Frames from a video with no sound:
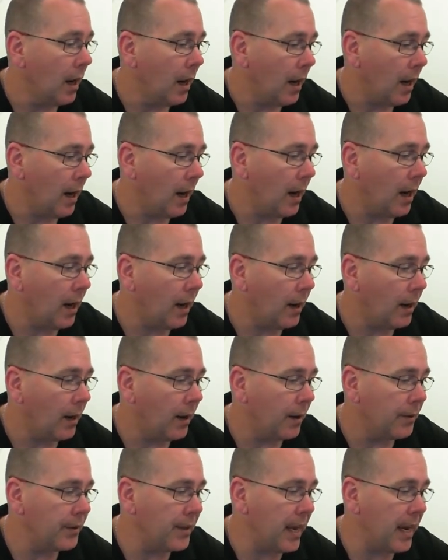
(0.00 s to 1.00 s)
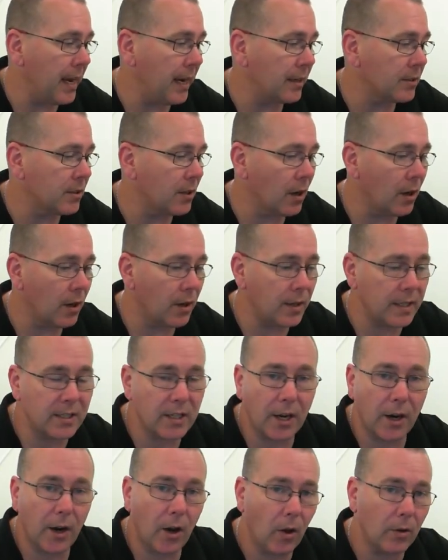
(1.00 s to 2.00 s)
there. So it's
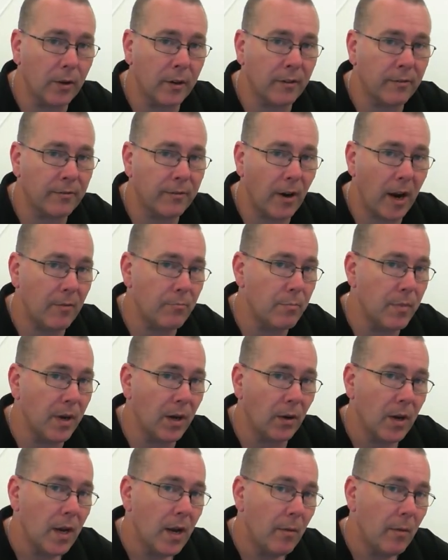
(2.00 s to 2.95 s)
going to hold on to 5 mil.